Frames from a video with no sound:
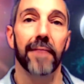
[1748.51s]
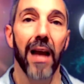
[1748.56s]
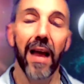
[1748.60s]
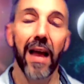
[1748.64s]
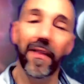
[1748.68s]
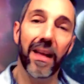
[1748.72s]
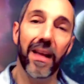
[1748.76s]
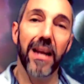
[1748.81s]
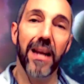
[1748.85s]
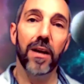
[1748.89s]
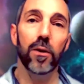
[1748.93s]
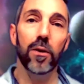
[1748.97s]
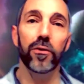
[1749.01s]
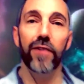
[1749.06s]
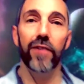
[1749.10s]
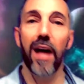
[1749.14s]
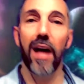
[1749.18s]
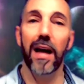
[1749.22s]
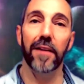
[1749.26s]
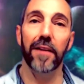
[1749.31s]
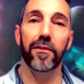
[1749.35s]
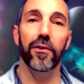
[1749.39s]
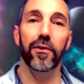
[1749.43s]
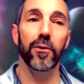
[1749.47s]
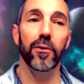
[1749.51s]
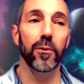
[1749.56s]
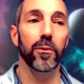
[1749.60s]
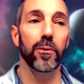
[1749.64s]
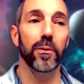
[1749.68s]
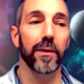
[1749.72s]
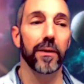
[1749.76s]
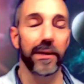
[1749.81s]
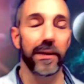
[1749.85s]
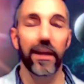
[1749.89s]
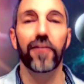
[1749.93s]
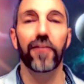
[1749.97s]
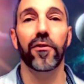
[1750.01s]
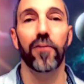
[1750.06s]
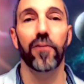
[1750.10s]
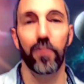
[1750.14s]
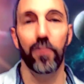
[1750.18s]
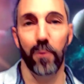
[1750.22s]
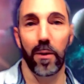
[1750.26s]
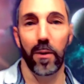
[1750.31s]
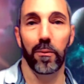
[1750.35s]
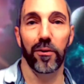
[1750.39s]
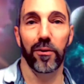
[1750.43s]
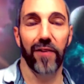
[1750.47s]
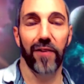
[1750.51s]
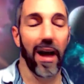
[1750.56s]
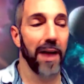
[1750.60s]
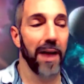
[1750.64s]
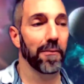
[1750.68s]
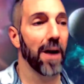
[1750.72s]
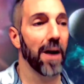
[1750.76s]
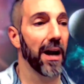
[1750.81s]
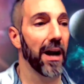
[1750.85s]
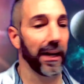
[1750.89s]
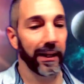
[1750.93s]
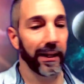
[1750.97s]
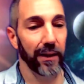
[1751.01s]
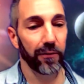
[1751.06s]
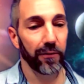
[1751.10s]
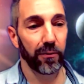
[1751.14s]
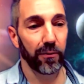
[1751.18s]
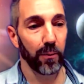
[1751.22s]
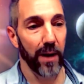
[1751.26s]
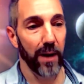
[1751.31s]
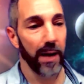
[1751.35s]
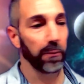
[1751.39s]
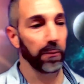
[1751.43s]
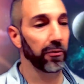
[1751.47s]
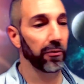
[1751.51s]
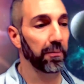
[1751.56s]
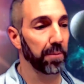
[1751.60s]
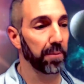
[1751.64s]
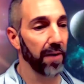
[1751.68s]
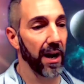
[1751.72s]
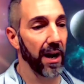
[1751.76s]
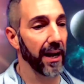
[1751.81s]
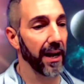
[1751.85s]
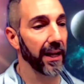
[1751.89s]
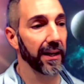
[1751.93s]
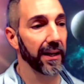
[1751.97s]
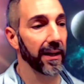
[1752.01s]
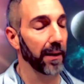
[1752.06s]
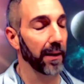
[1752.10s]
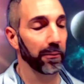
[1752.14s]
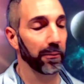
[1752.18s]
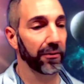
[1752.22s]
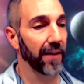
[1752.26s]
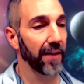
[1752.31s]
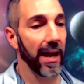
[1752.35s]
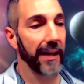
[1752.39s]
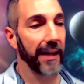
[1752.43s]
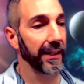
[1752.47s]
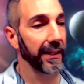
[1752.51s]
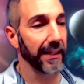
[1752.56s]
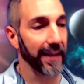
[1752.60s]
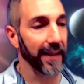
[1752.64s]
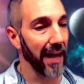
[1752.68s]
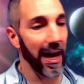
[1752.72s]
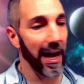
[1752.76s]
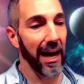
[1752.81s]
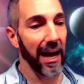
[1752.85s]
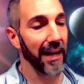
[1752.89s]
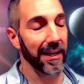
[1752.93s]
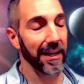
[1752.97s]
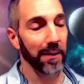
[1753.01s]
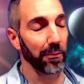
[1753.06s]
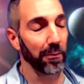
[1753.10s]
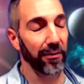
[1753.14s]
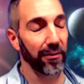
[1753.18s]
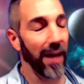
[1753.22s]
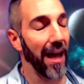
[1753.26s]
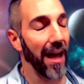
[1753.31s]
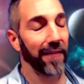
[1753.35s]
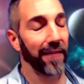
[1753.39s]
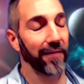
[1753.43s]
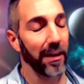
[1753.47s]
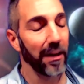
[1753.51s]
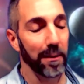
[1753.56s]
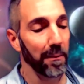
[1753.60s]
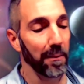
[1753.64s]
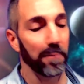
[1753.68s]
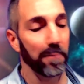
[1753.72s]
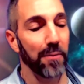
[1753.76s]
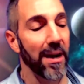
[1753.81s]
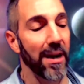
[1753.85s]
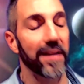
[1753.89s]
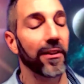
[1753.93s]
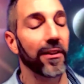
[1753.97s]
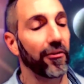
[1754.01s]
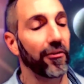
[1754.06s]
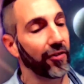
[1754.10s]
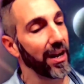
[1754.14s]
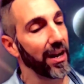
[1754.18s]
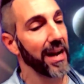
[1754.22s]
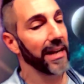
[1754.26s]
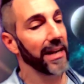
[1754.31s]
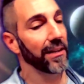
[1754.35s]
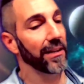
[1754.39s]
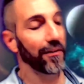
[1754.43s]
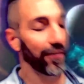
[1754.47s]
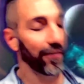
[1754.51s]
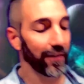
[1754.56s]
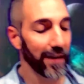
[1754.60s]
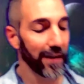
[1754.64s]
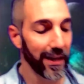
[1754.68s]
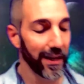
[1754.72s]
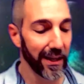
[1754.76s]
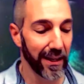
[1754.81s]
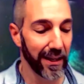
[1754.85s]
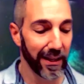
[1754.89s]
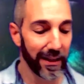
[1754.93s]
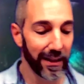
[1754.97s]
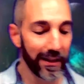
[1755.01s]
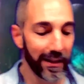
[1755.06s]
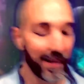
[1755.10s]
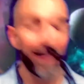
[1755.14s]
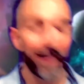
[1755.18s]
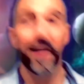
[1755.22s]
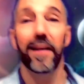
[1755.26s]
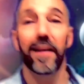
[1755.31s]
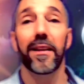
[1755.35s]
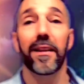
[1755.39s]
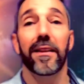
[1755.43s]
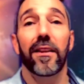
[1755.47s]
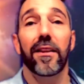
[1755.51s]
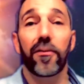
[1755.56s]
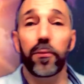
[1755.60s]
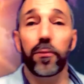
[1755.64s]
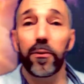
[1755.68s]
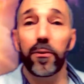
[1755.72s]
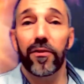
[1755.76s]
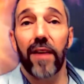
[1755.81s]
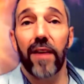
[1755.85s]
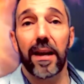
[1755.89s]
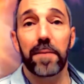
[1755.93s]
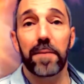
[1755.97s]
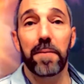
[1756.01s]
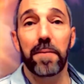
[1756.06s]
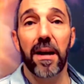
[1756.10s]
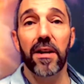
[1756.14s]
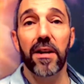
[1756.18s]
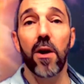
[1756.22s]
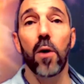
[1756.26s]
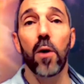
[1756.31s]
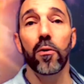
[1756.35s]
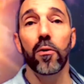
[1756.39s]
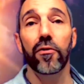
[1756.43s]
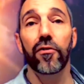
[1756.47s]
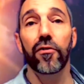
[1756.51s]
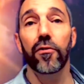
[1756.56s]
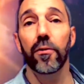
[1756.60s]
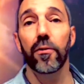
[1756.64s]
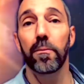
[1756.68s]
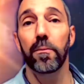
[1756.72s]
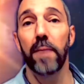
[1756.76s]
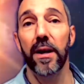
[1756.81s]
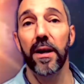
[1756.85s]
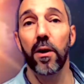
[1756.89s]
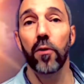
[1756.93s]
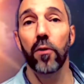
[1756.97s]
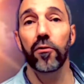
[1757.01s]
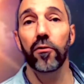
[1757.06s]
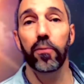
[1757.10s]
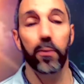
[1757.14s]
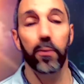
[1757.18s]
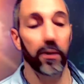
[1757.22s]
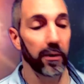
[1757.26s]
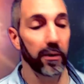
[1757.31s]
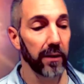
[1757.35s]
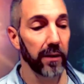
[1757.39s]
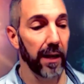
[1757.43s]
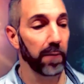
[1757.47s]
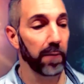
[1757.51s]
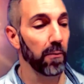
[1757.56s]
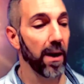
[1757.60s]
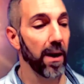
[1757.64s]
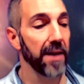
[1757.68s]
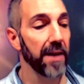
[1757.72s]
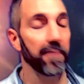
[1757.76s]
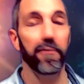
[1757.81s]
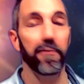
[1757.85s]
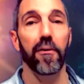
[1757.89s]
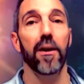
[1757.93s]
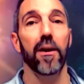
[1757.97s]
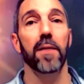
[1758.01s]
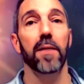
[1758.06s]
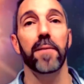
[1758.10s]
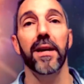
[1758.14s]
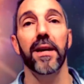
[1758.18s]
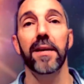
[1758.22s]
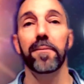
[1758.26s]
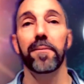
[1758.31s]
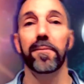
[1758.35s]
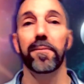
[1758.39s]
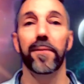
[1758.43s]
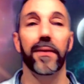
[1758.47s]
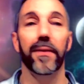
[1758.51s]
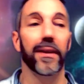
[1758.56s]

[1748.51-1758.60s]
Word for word: And then he goes on to, and this is what was ironic, is when I was praying, I was thanking God and I was asking him to break the chains. This was like my notes. My notes were like right in front of me.